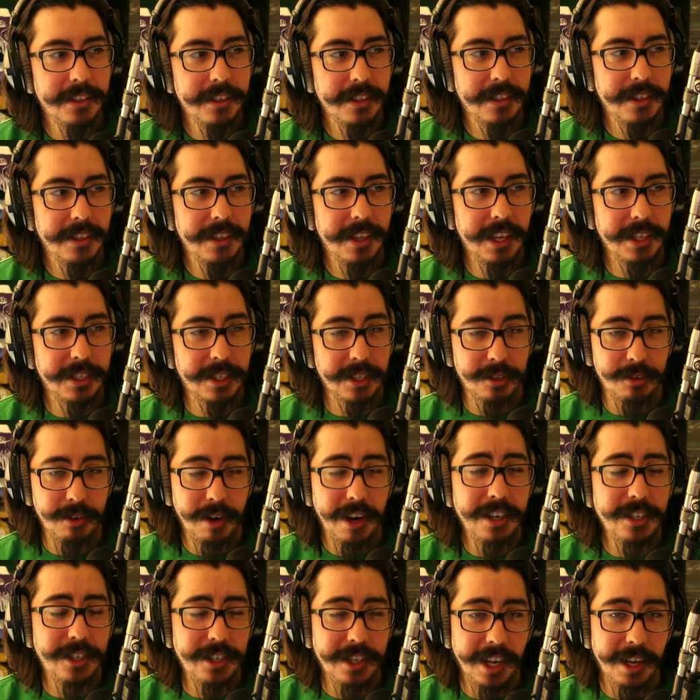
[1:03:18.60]
It's a
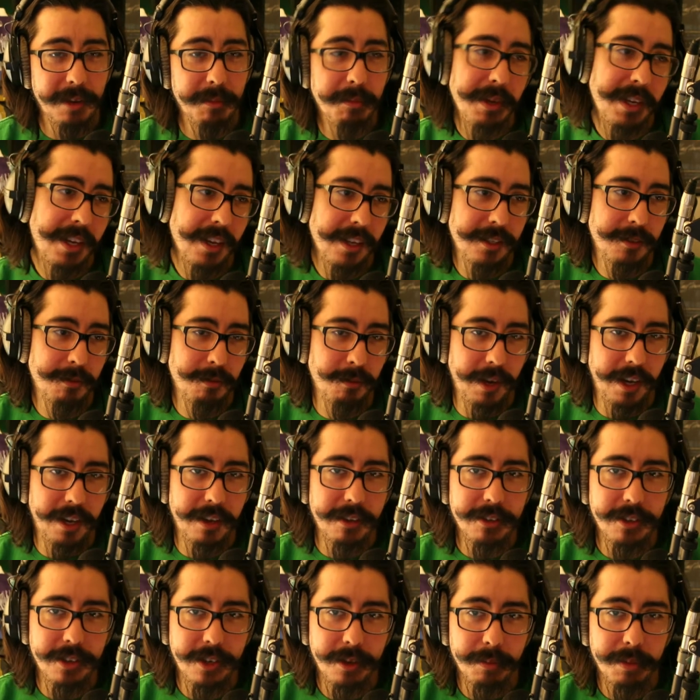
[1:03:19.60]
strategy game because, well,
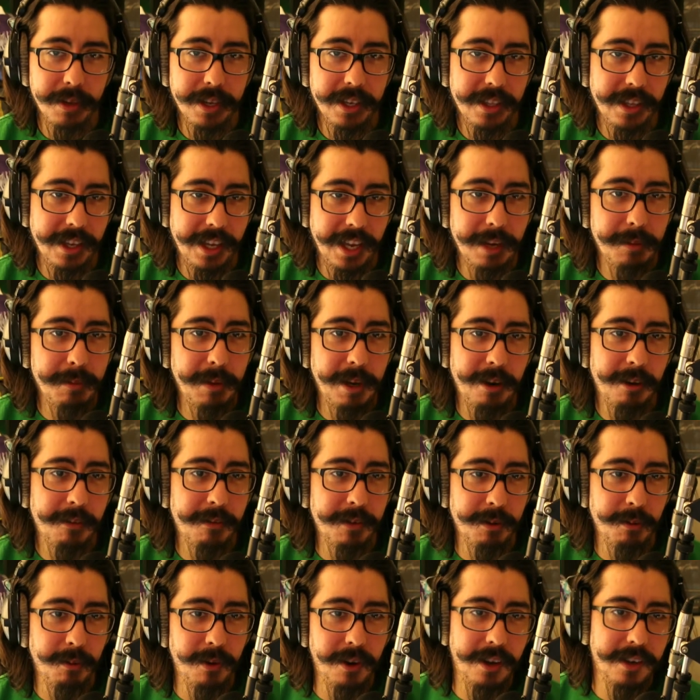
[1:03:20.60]
you can play the game however
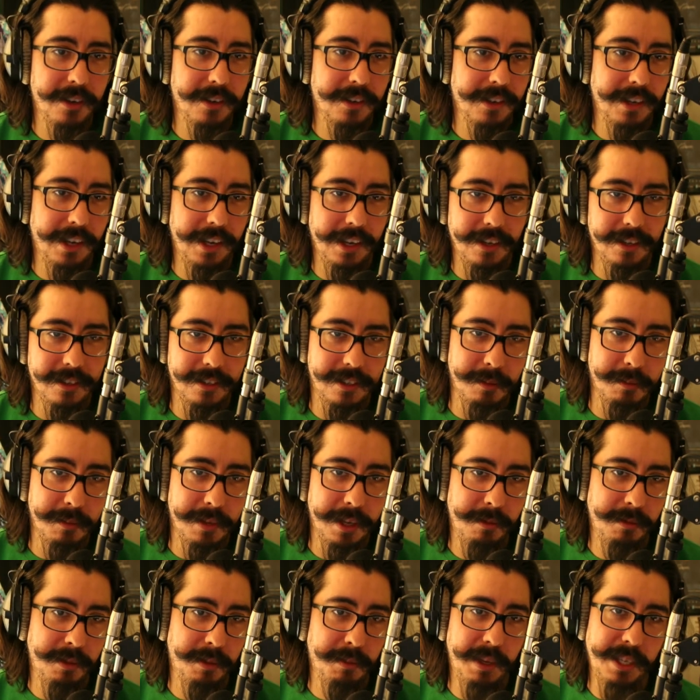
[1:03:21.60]
you want, and
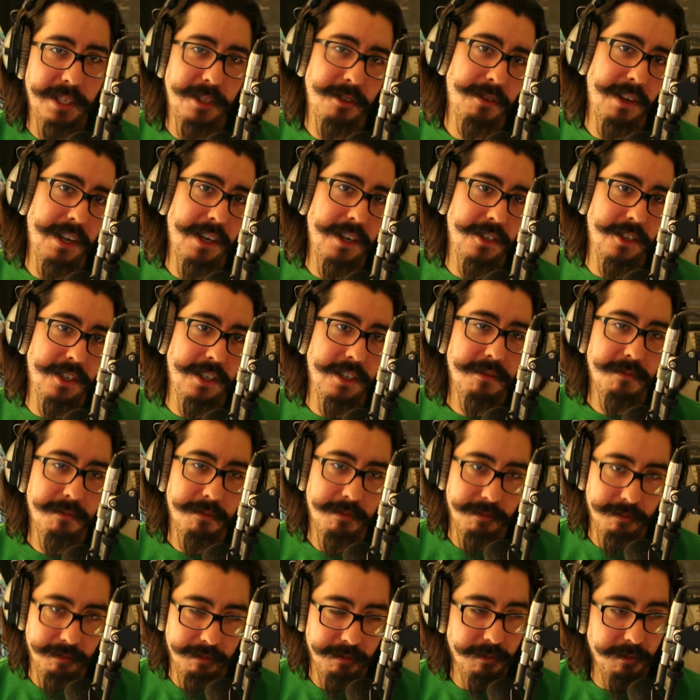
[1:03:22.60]
sometimes the best strategy,
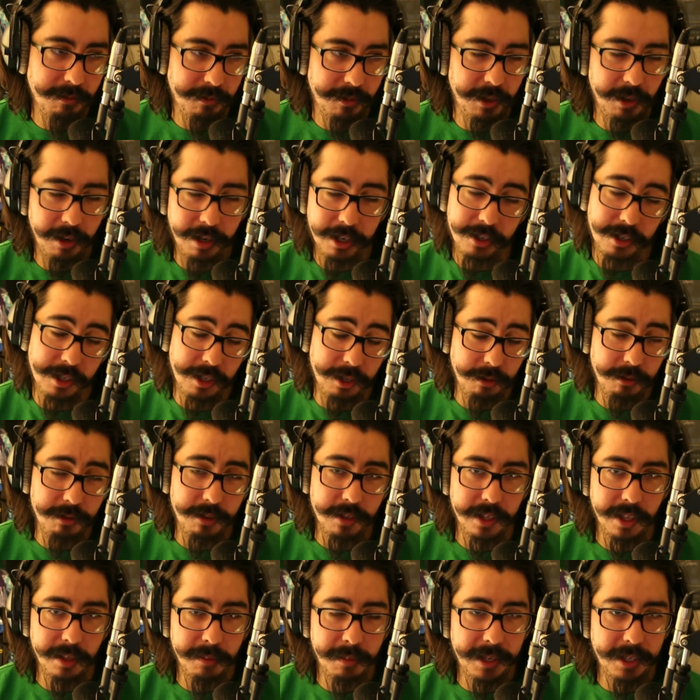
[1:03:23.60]
actually
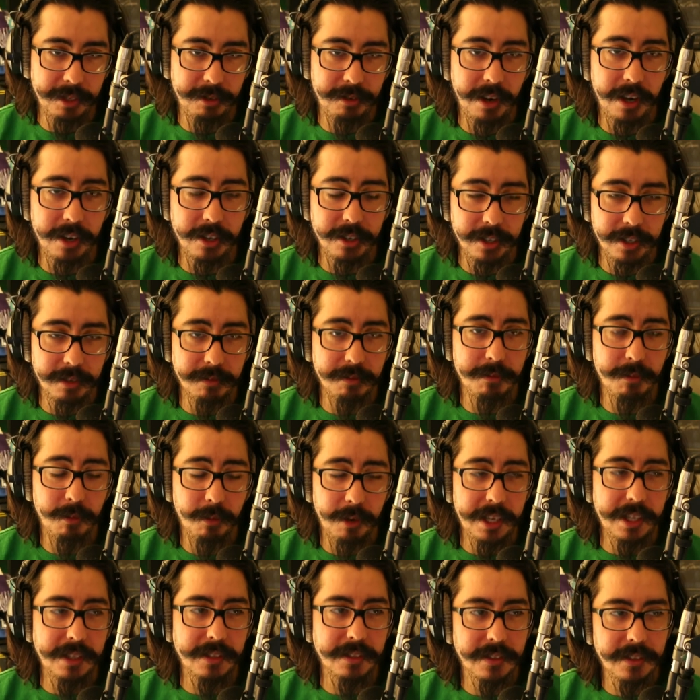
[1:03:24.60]
usually the best strategy,
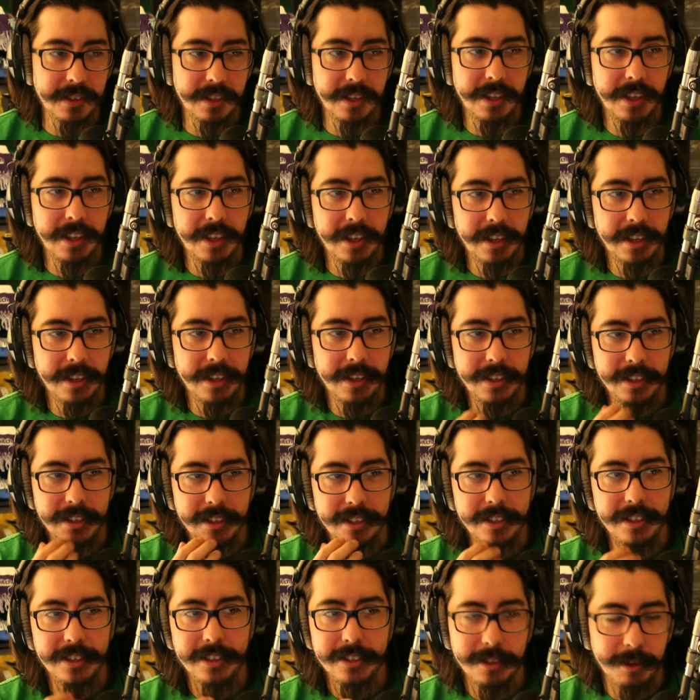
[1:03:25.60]
wins.
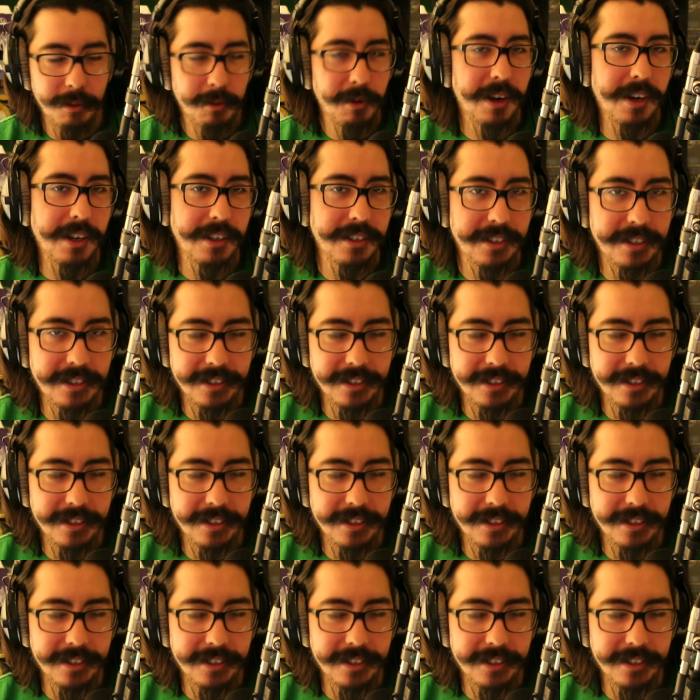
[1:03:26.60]
So it works.